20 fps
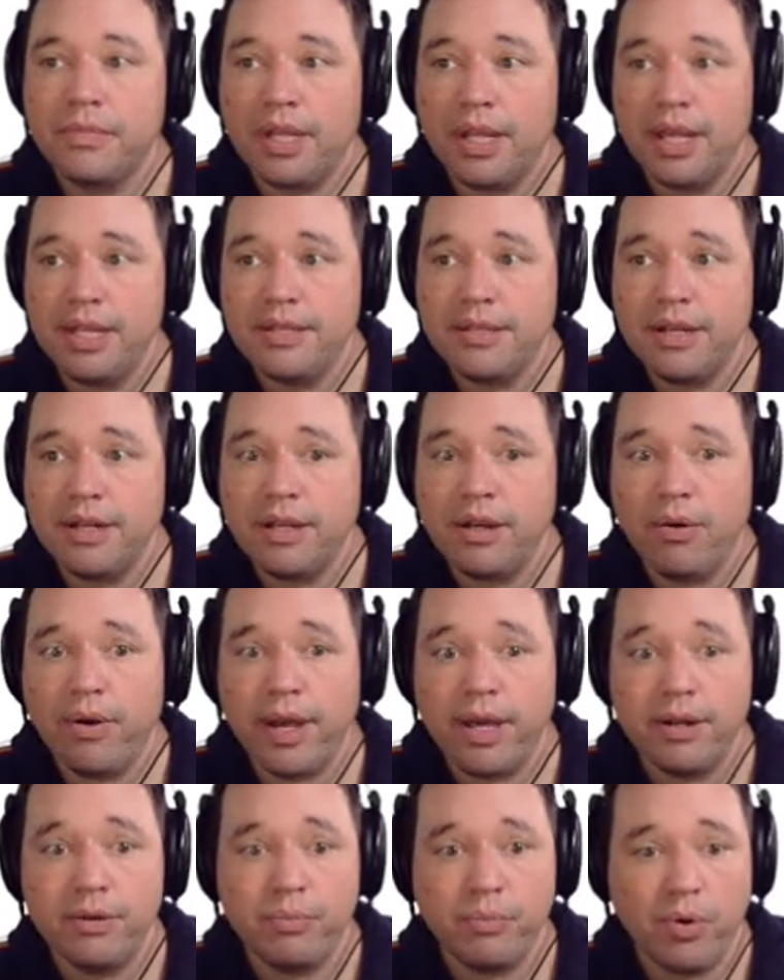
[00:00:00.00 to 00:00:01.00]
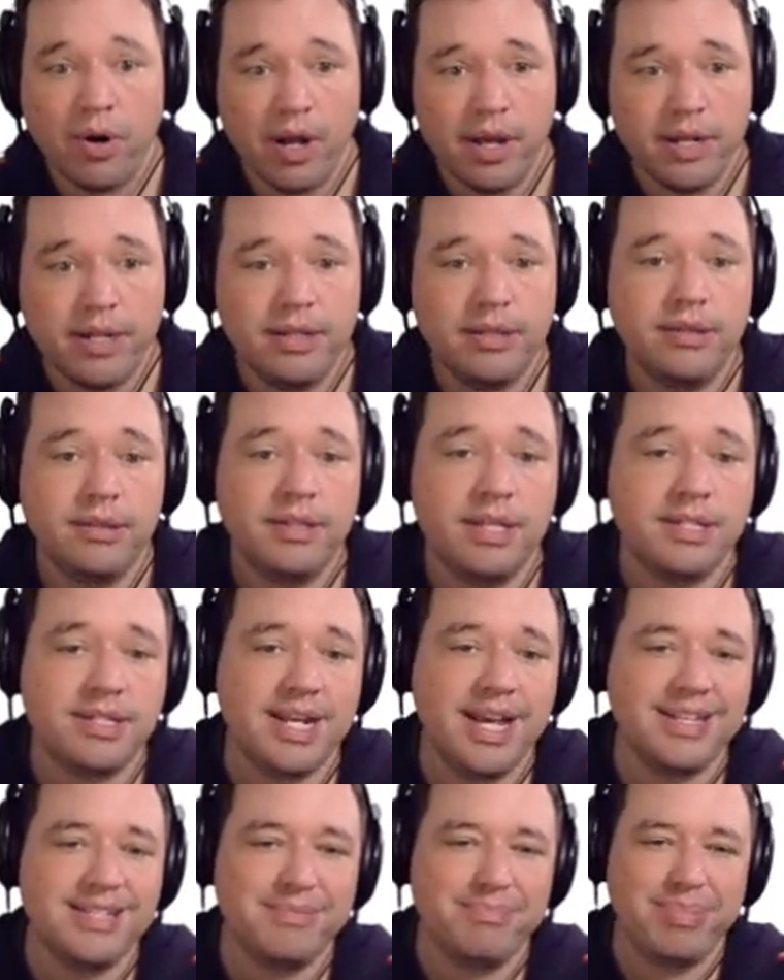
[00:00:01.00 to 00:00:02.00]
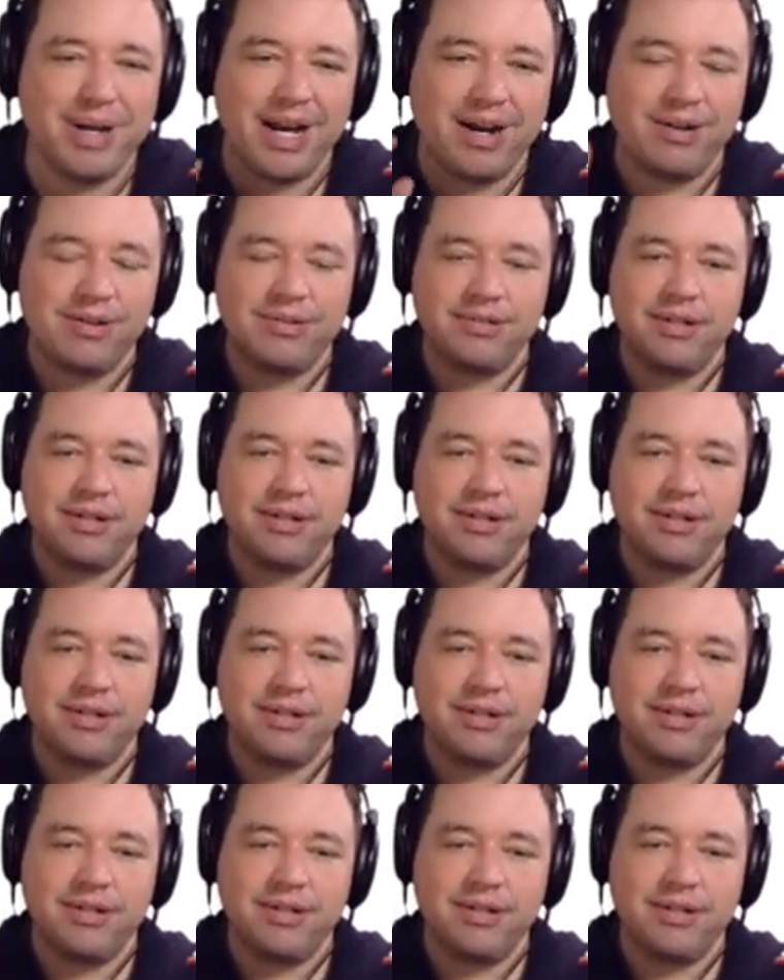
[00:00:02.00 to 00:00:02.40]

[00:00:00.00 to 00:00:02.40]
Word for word: It's going to go ahead and run. This takes about,